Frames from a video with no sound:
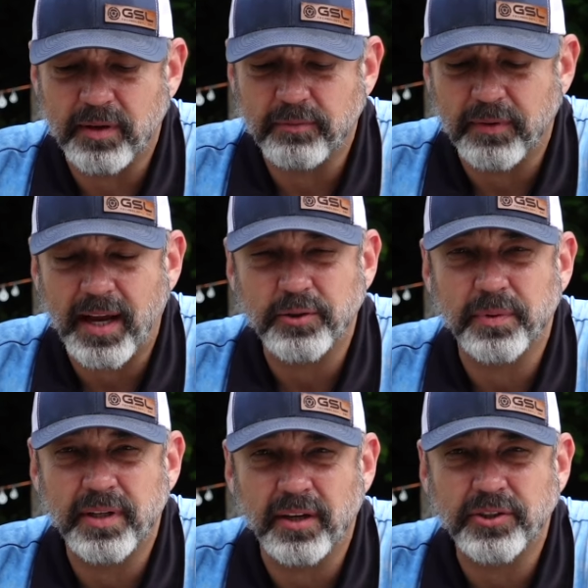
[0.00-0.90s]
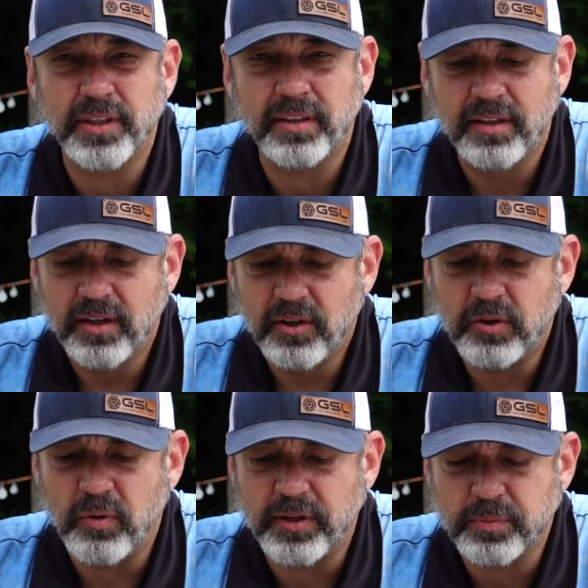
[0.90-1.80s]
with flash reduction,
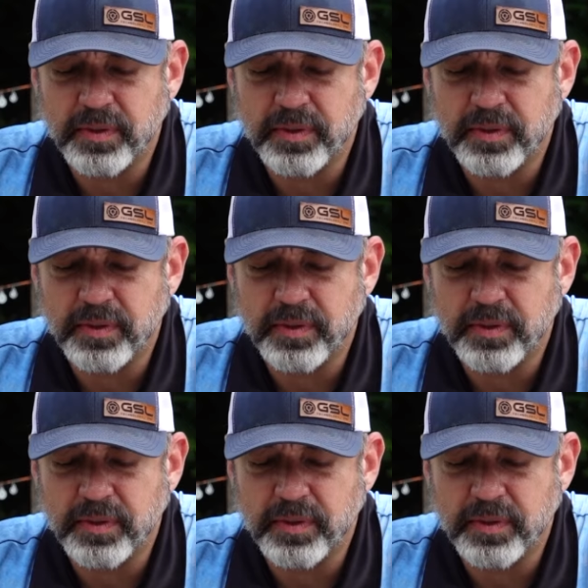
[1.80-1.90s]
noise